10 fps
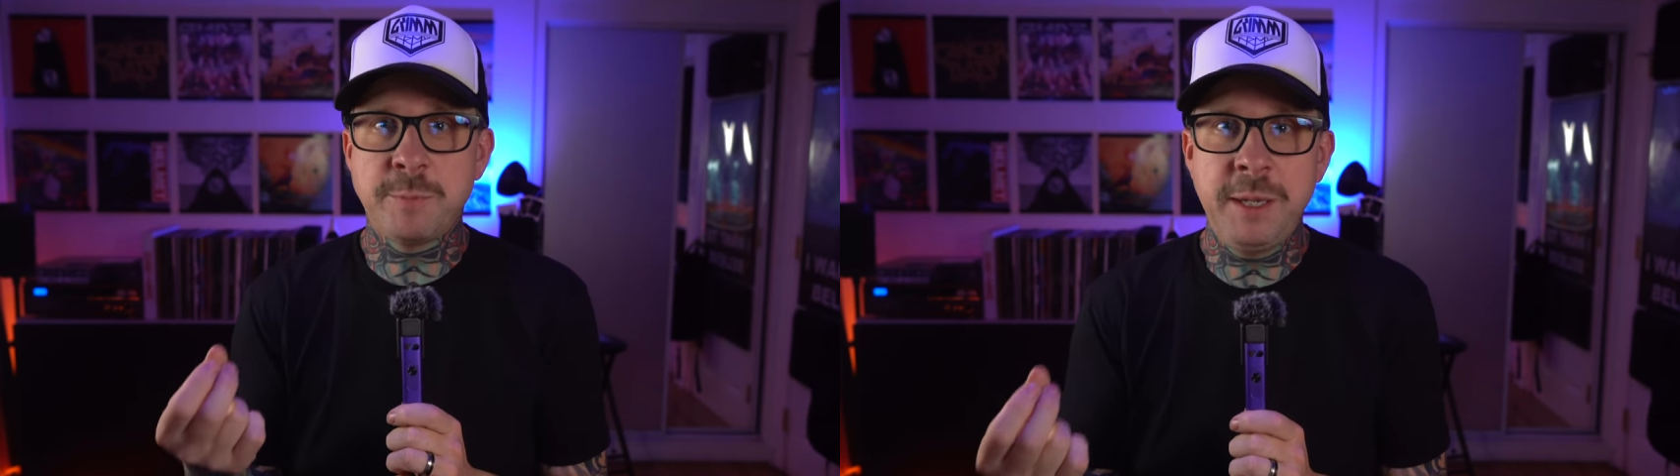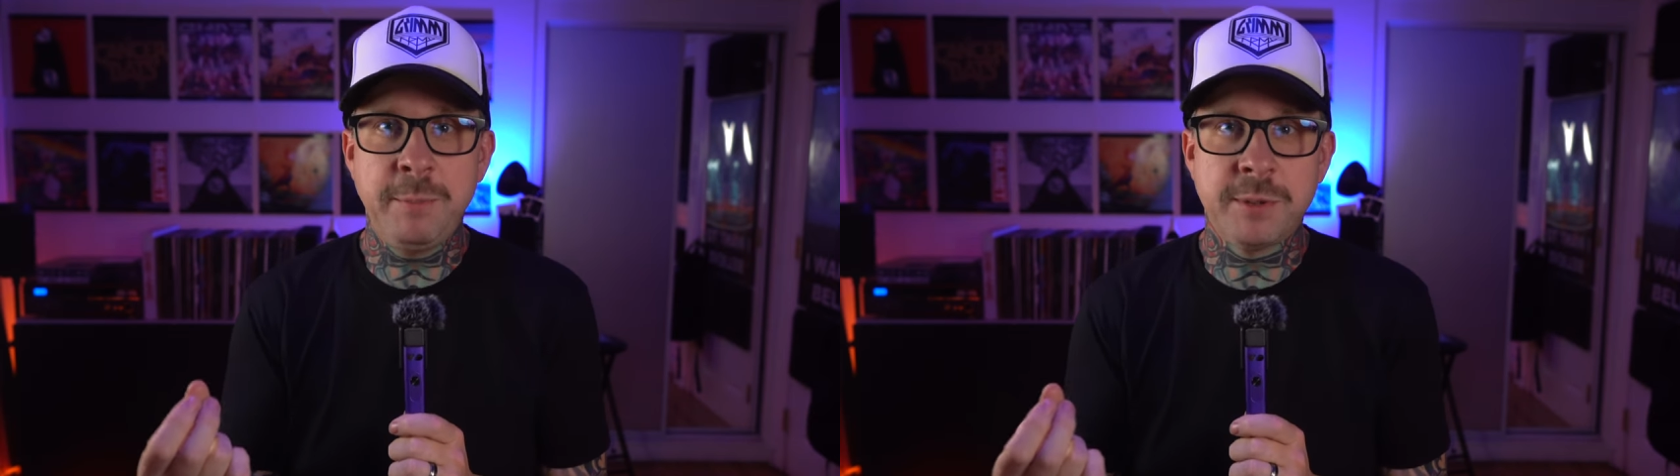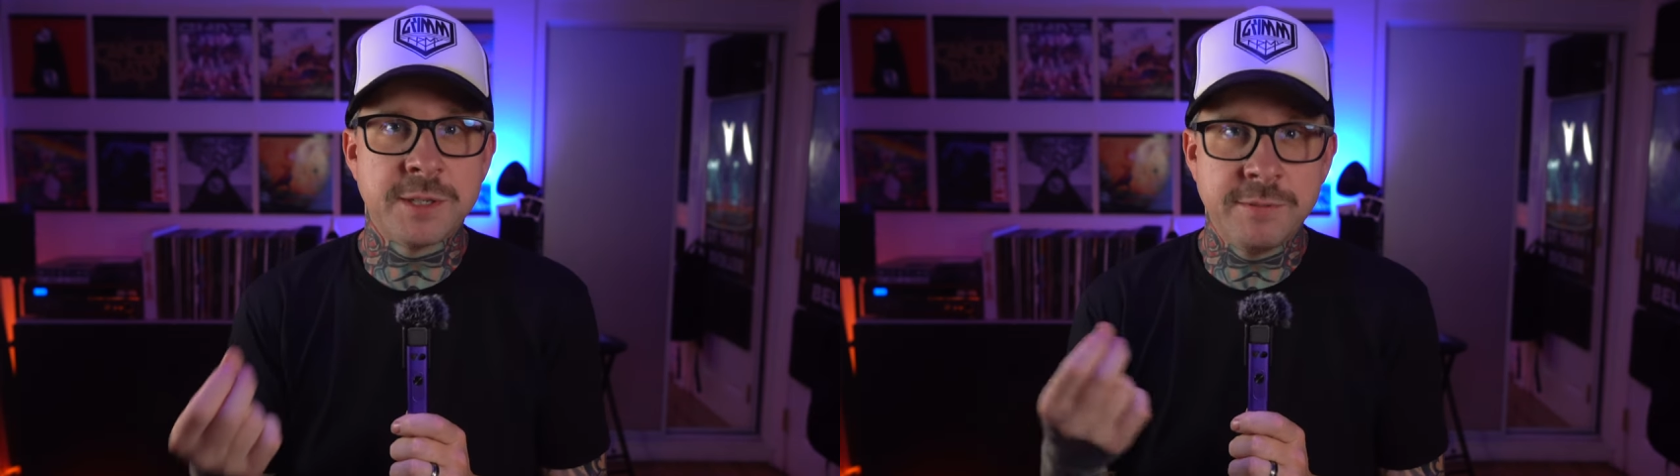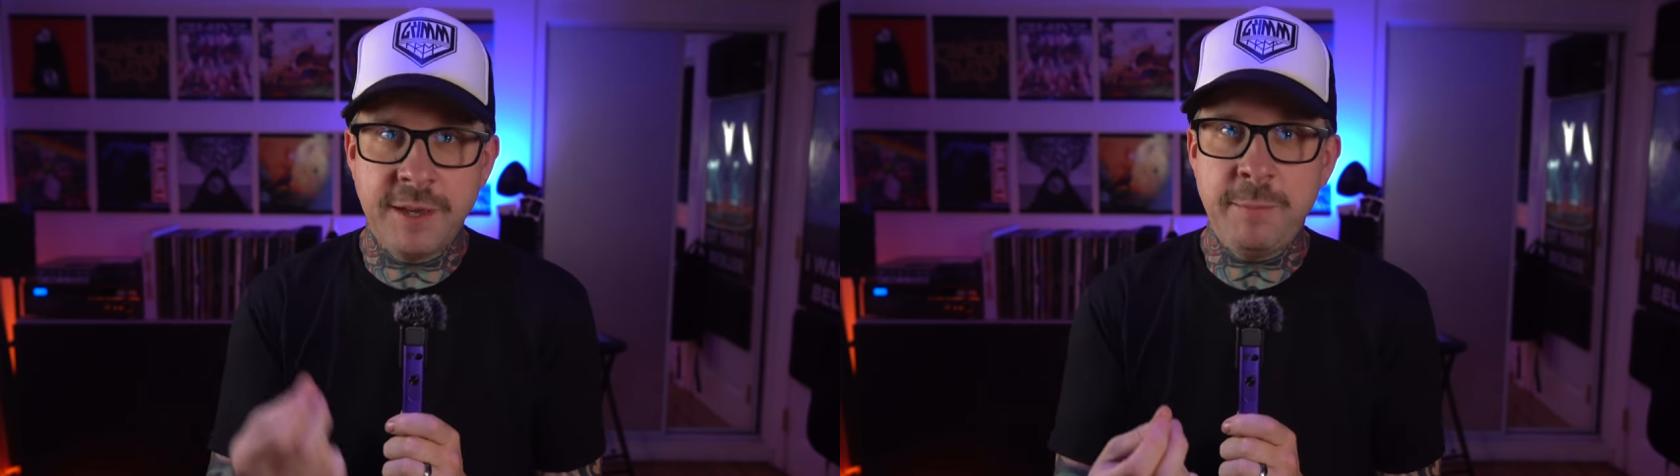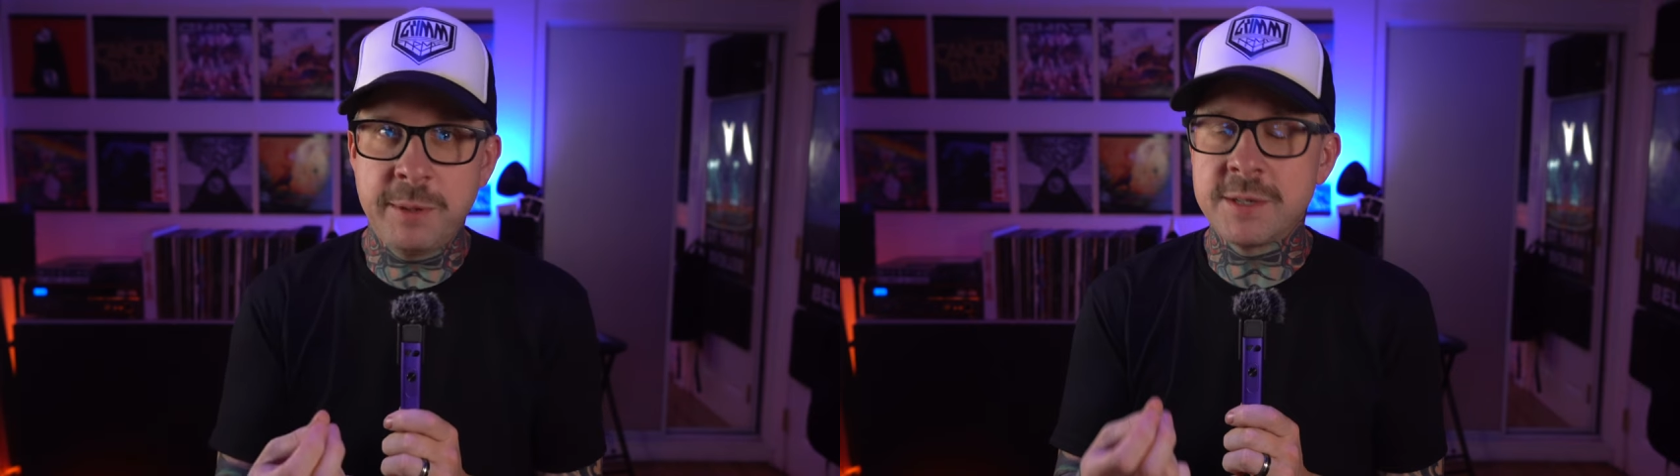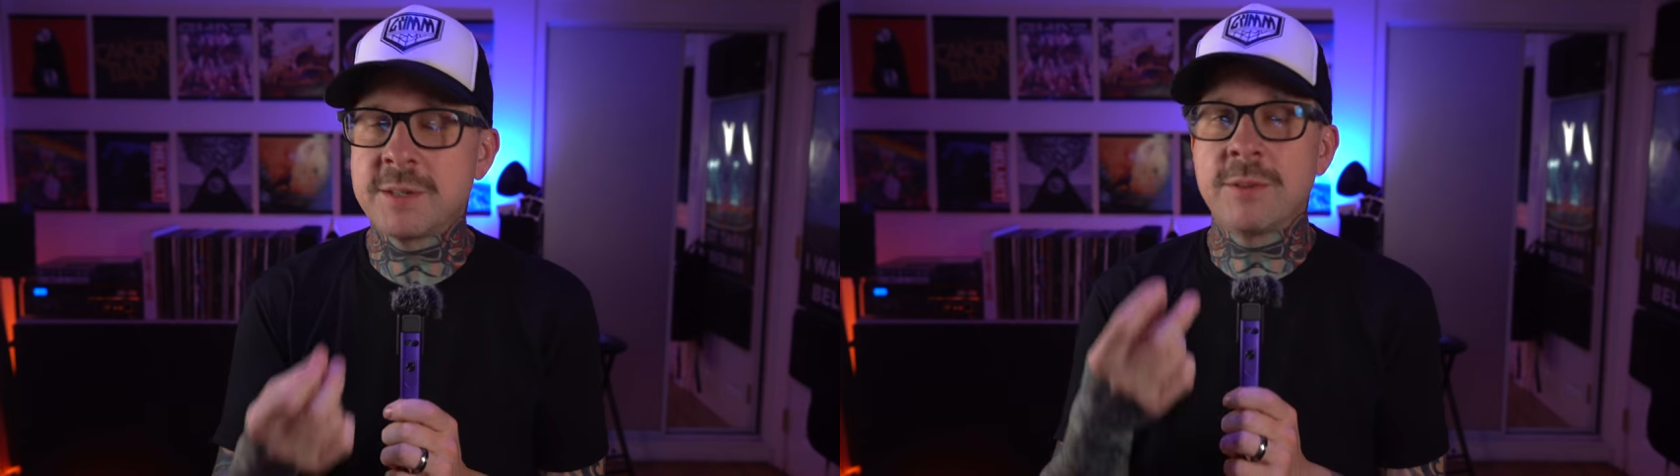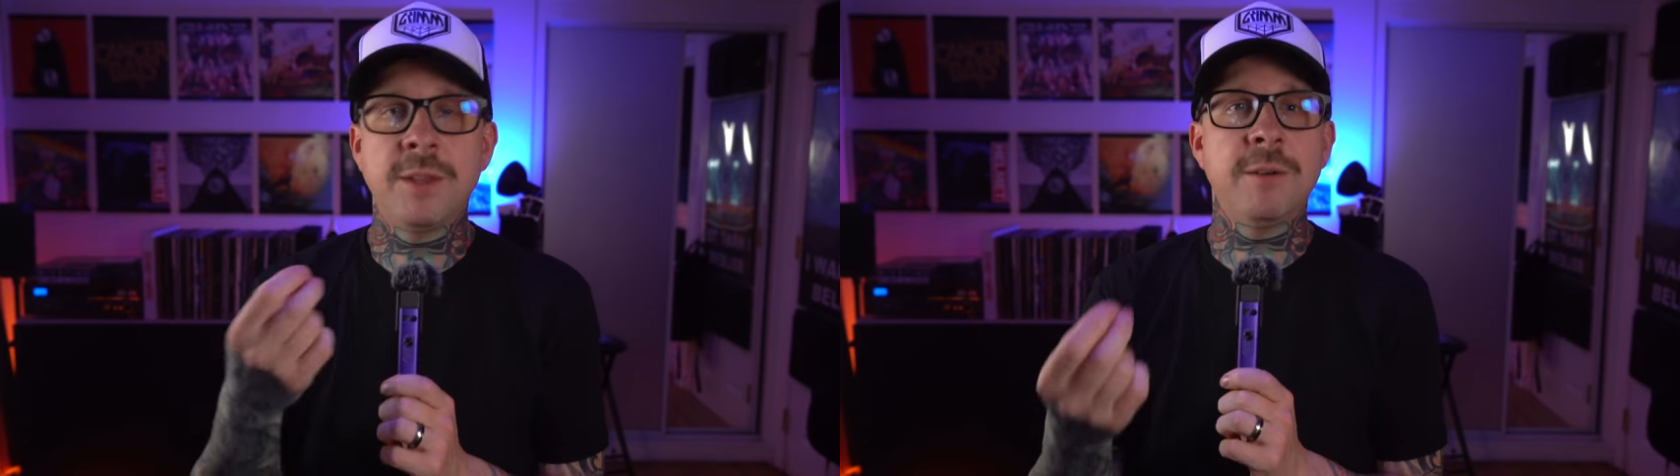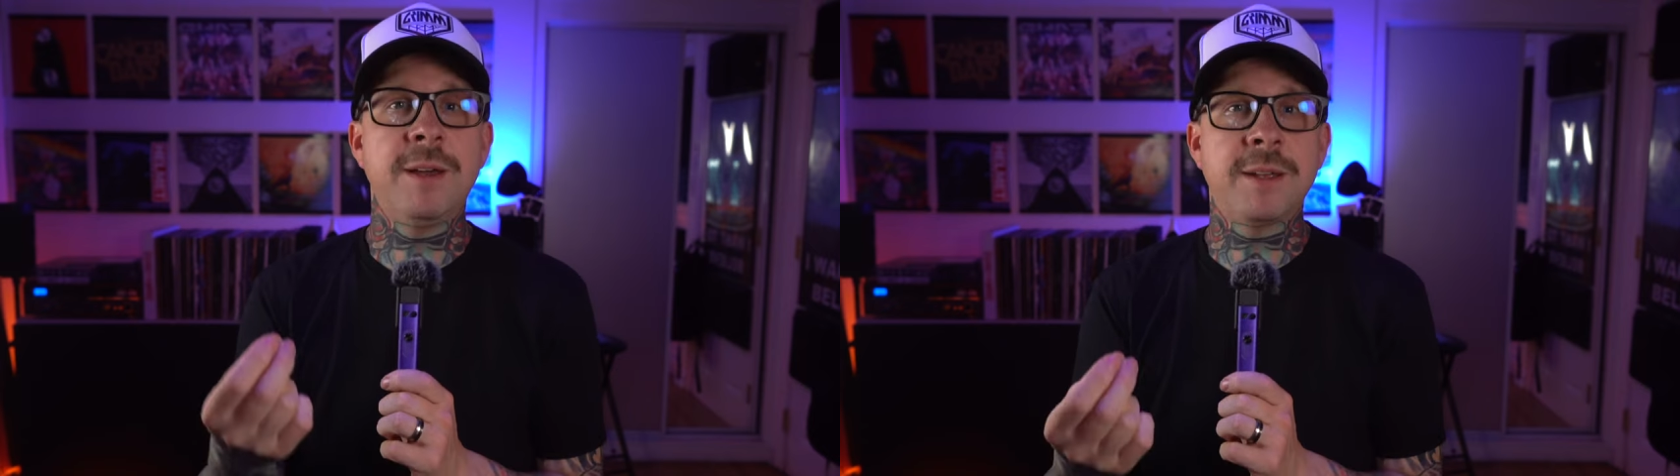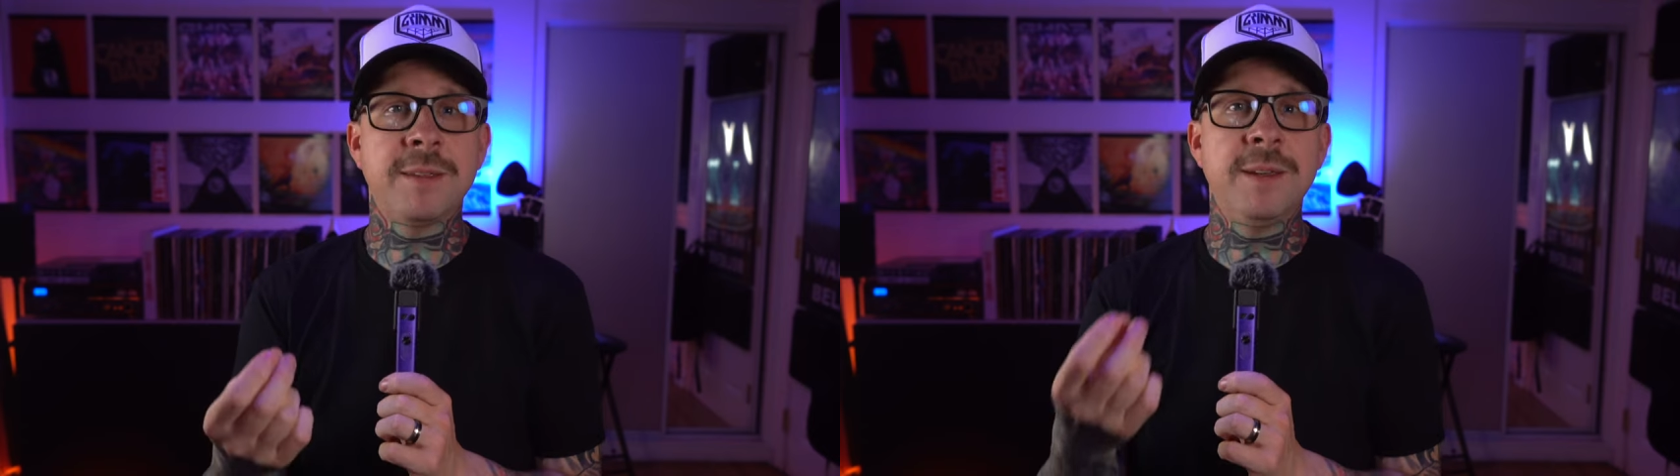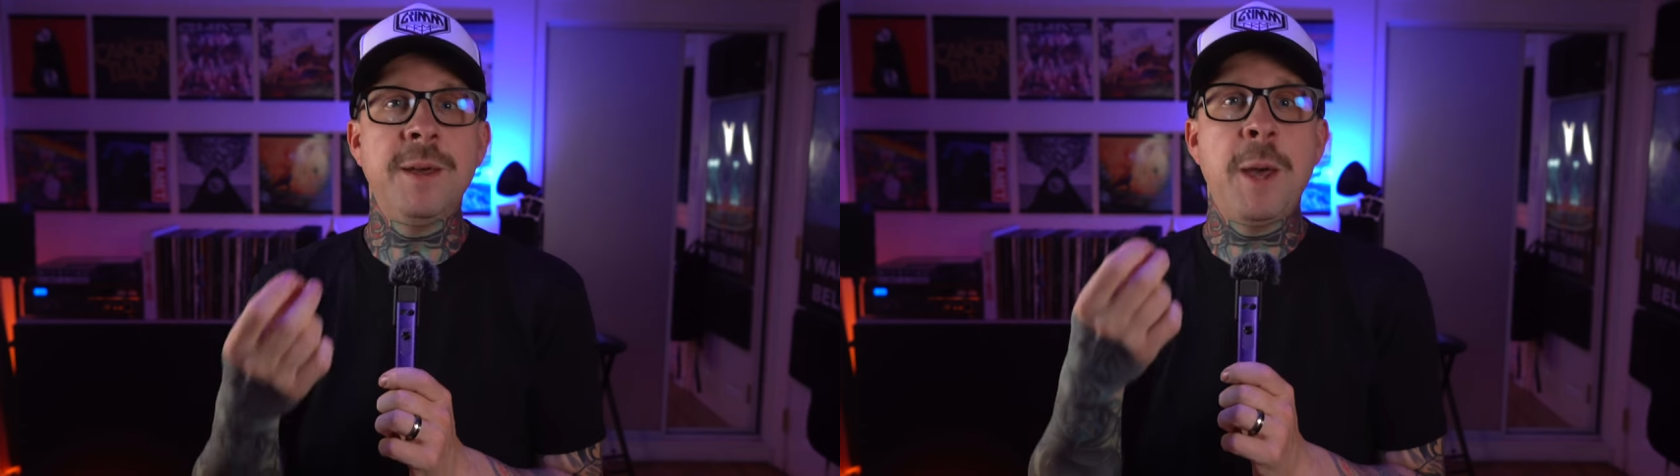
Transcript: people to vaping. So theoretically,